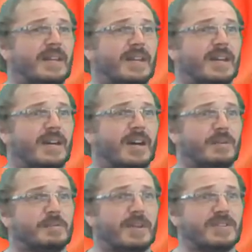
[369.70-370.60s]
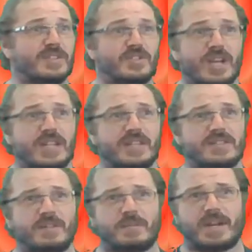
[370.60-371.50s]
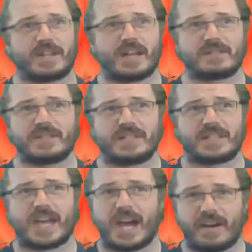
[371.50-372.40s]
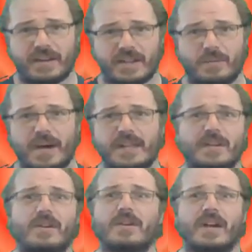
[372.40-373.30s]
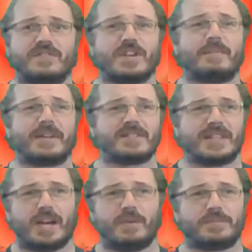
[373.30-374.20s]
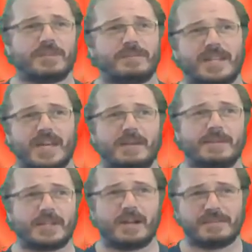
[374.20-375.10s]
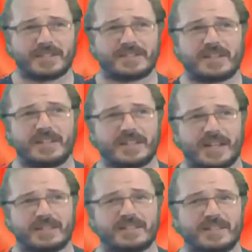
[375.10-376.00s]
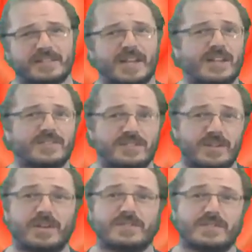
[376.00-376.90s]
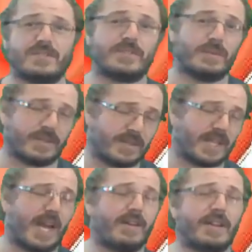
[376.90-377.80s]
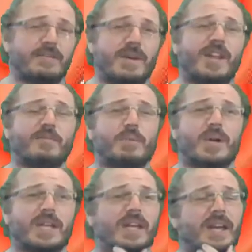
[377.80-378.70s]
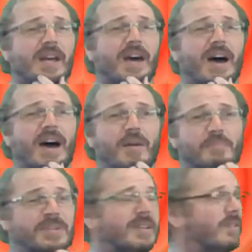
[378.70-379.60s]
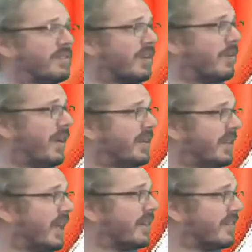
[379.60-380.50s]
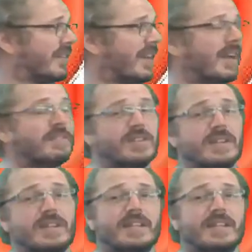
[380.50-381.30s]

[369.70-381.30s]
I would suppose, ingenious in the way that they actually carry it away. The concave shape actually helps them, and the hemoglobin is the thing that actually attaches the oxygen to it to carry it around the body. But they're also quite unique because they don't have a nucleus.